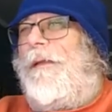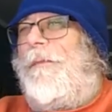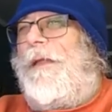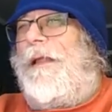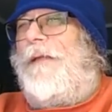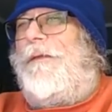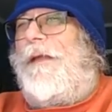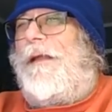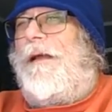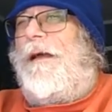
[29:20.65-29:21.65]
I mean, it's
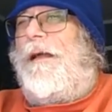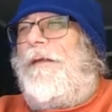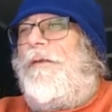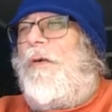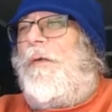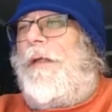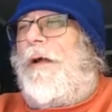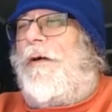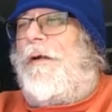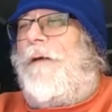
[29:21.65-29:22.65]
like uh, I don't know where they
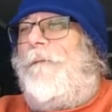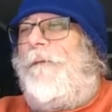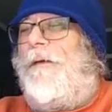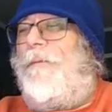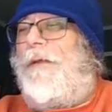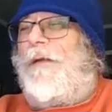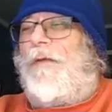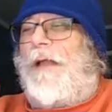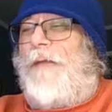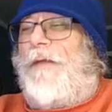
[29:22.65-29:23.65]
all come from, but I'm
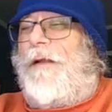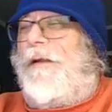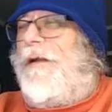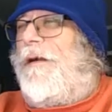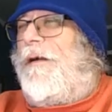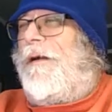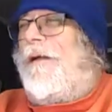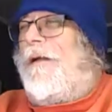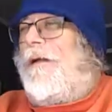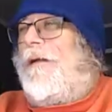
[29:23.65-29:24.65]
glad they're here.
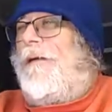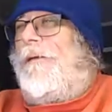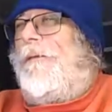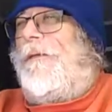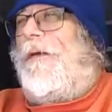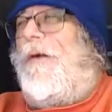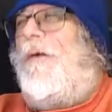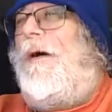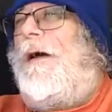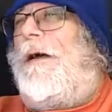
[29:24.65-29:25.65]

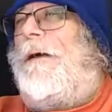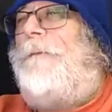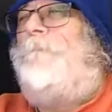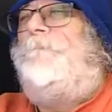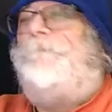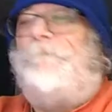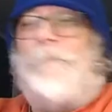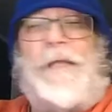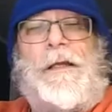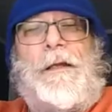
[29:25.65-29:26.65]
So, um,
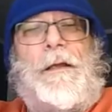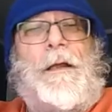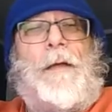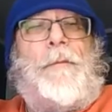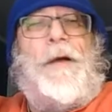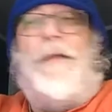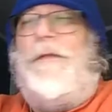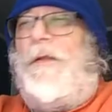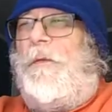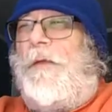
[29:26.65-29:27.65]

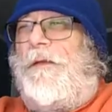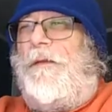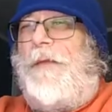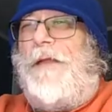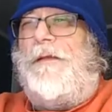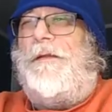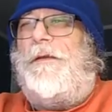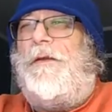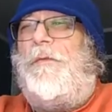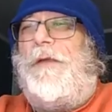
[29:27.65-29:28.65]
but this week's gonna be another
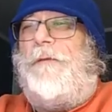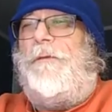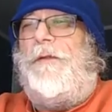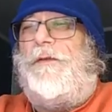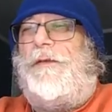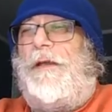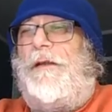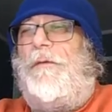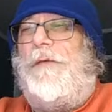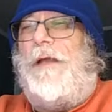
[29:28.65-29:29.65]
good week for the
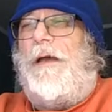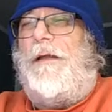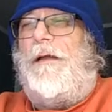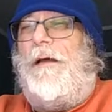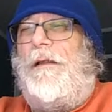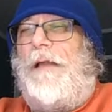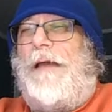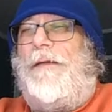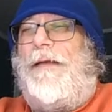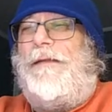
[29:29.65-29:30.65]
channel. We got a, a
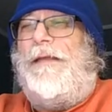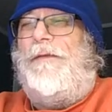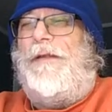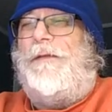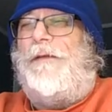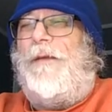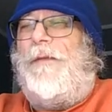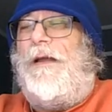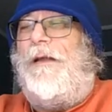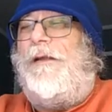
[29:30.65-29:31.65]
lot of activities
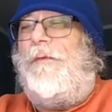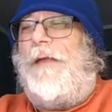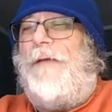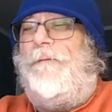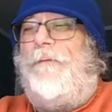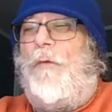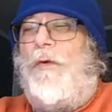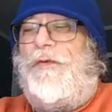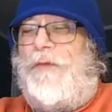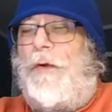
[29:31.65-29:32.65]
coming out here. We have
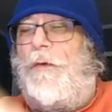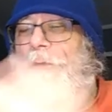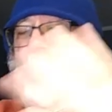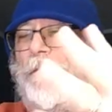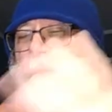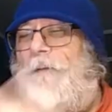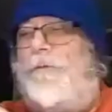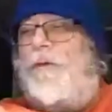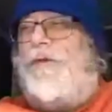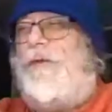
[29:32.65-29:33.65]
four shows. We have
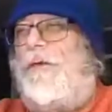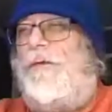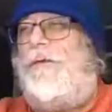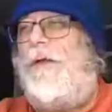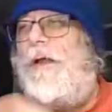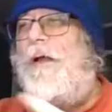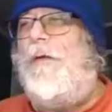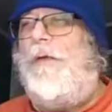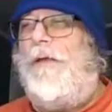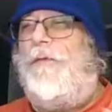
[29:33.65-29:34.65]
four shows.
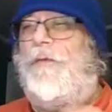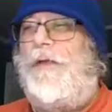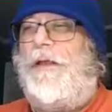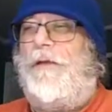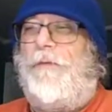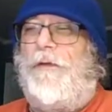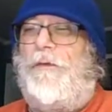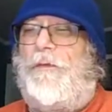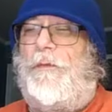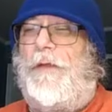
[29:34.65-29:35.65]
We have three
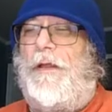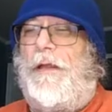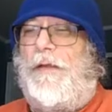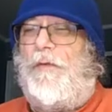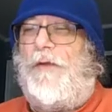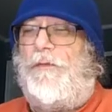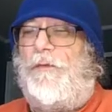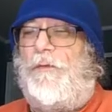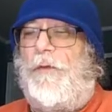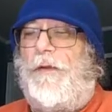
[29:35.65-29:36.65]
interviews, three eight
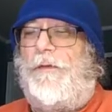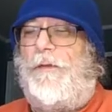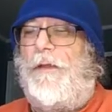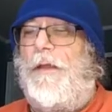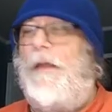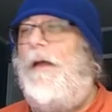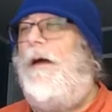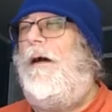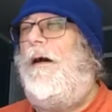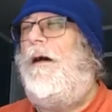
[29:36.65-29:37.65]
questions with.
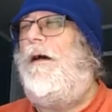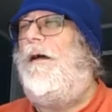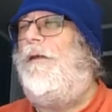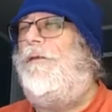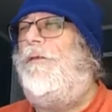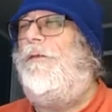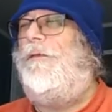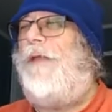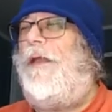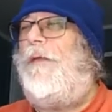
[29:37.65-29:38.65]
Uh,
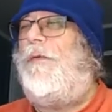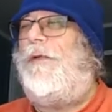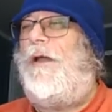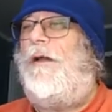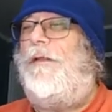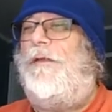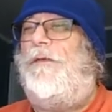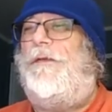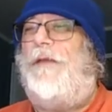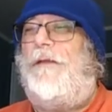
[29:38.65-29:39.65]
Tuesday, we're talking to
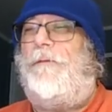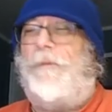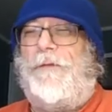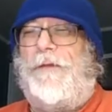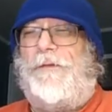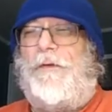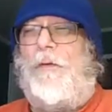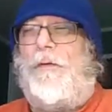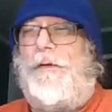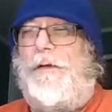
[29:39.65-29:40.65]
Sin from Sin's
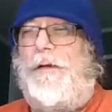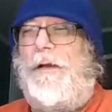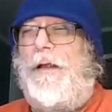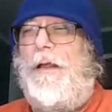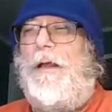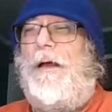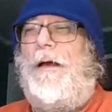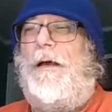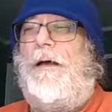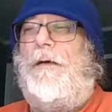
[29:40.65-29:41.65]
Corner.
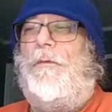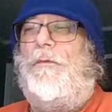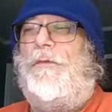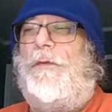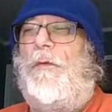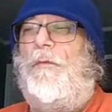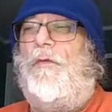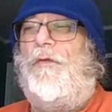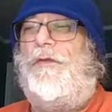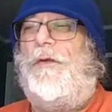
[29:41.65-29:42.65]
Uh, she'll,
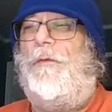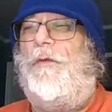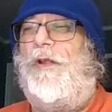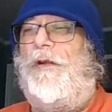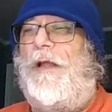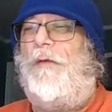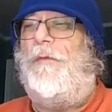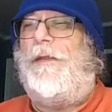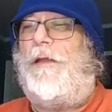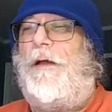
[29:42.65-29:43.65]
we'll, she'll, here and I will
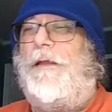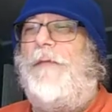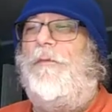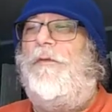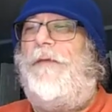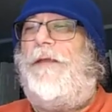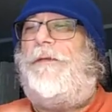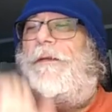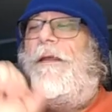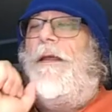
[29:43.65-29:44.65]
be talking
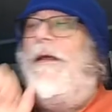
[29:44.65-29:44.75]
movies.